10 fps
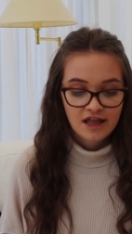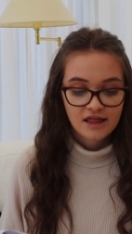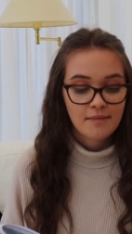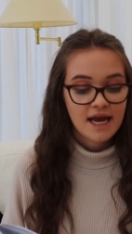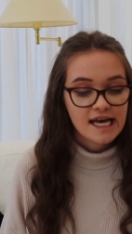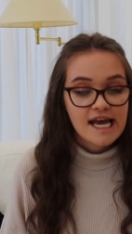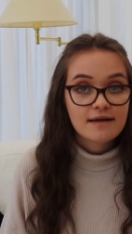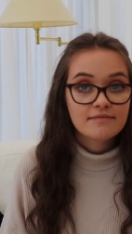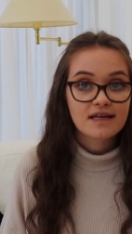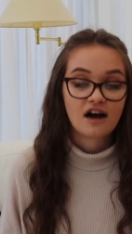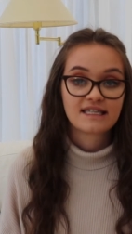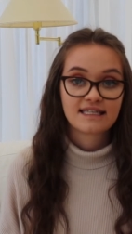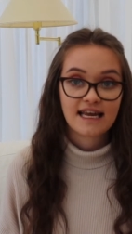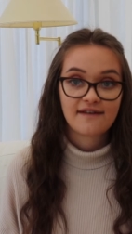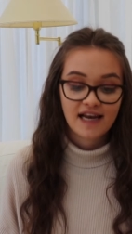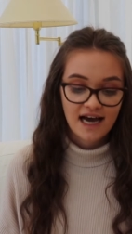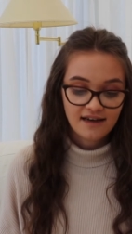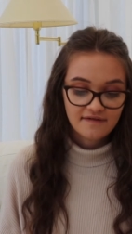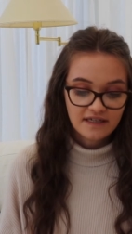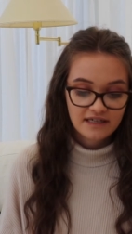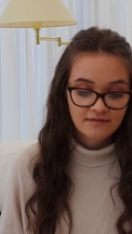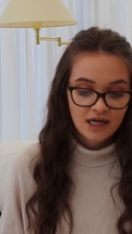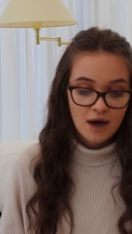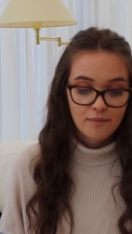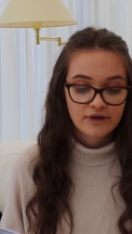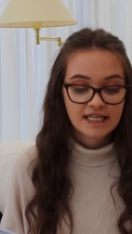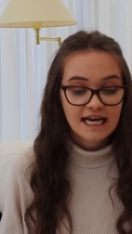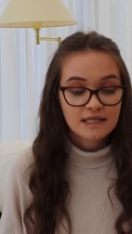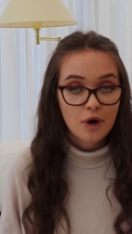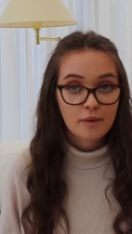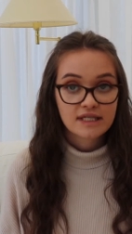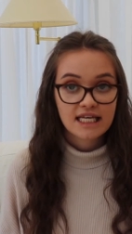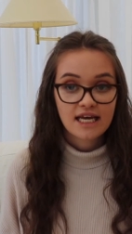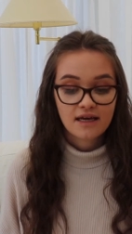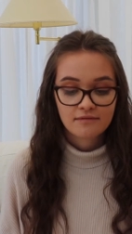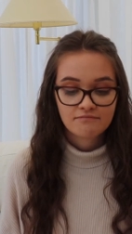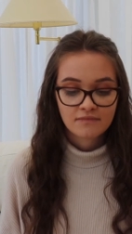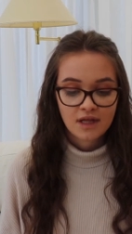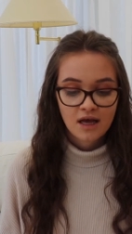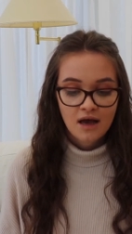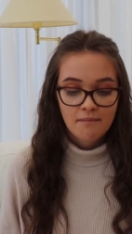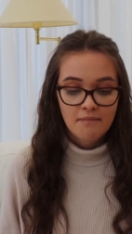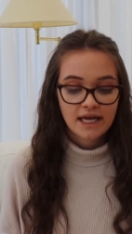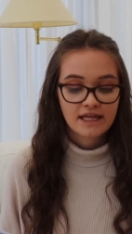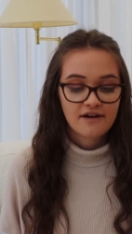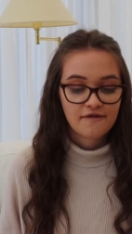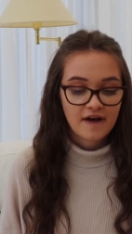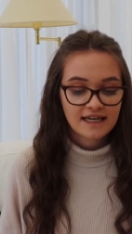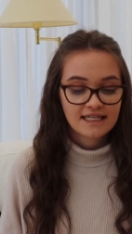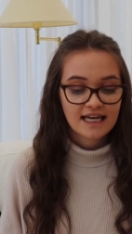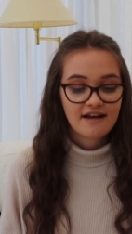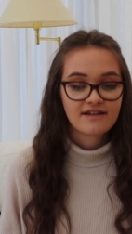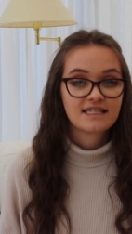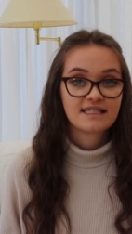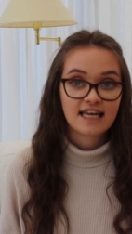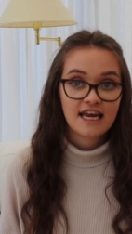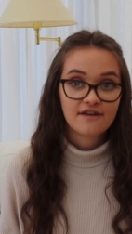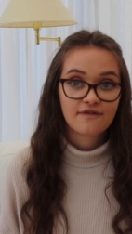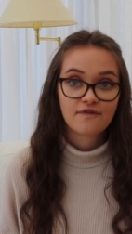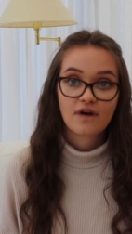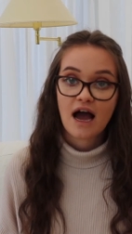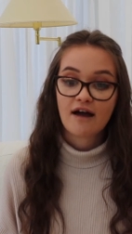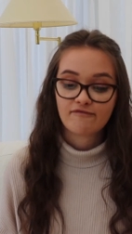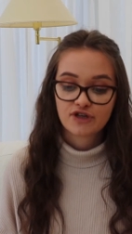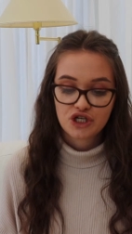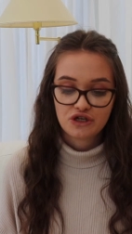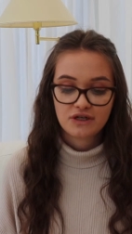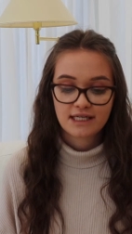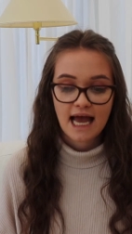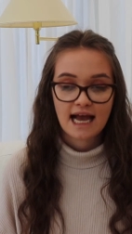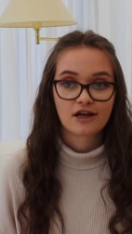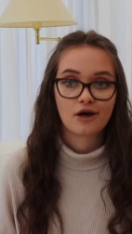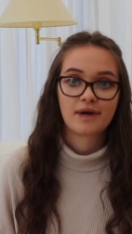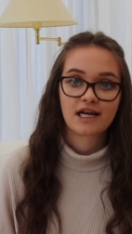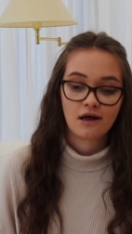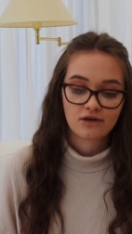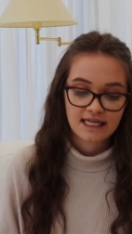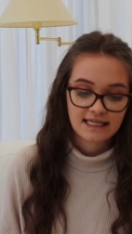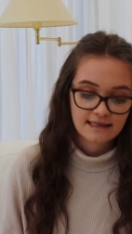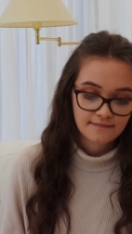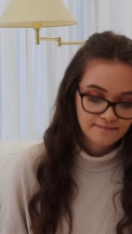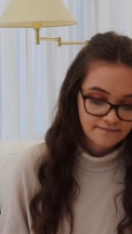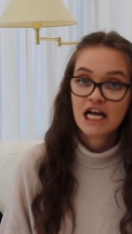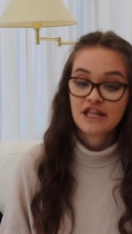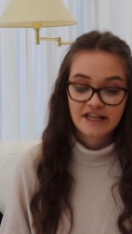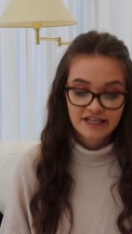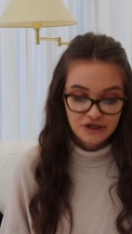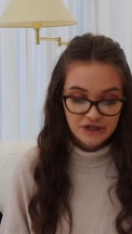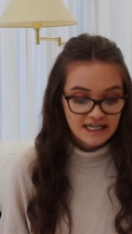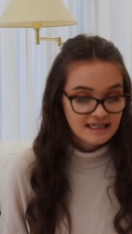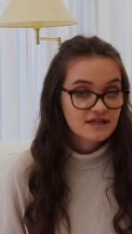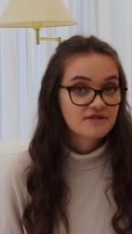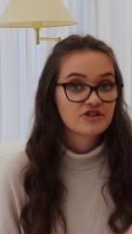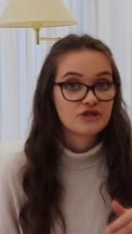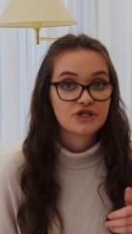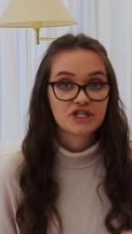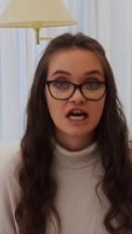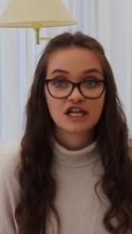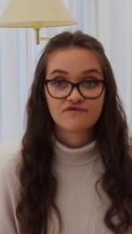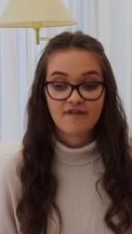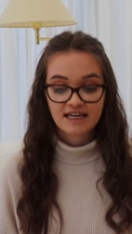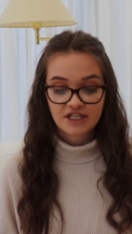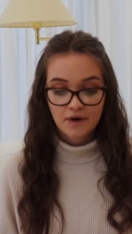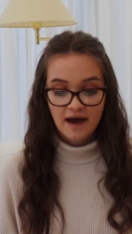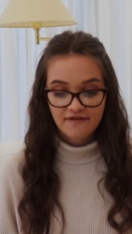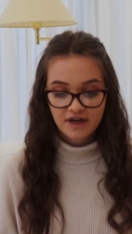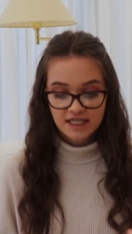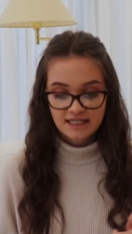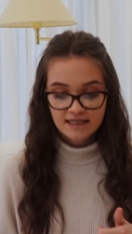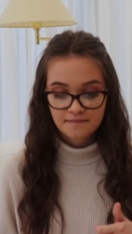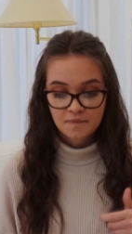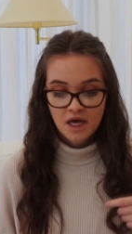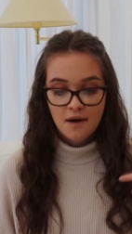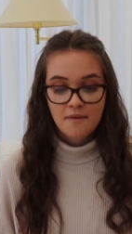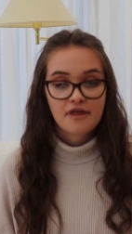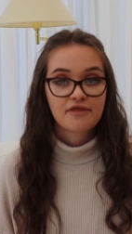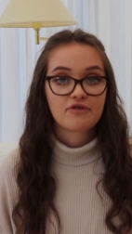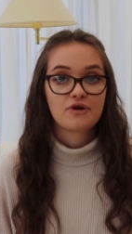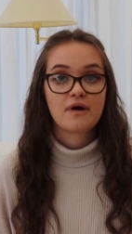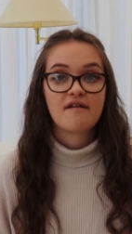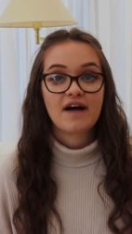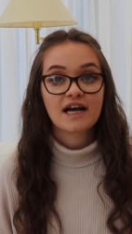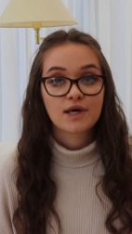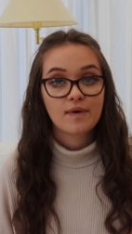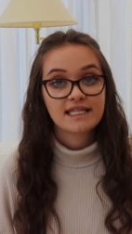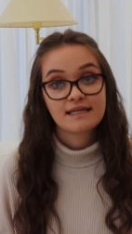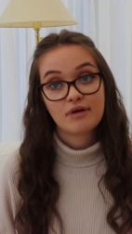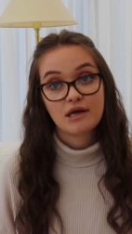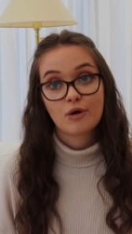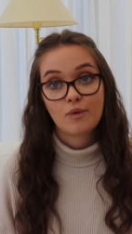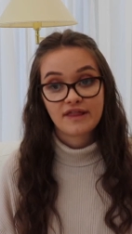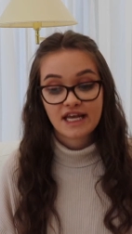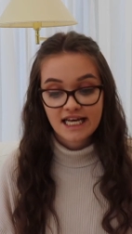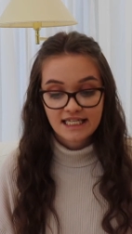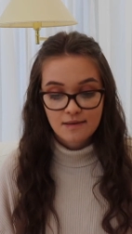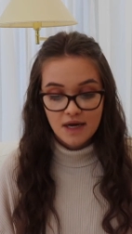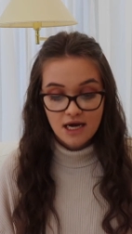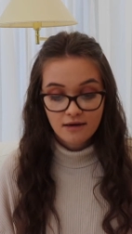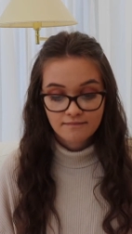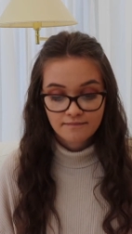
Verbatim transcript: The main aims are to save lives, protect property, make the affected areas safe and reduce economic losses. They do this through search and rescue efforts, through evacuating people when they need to be,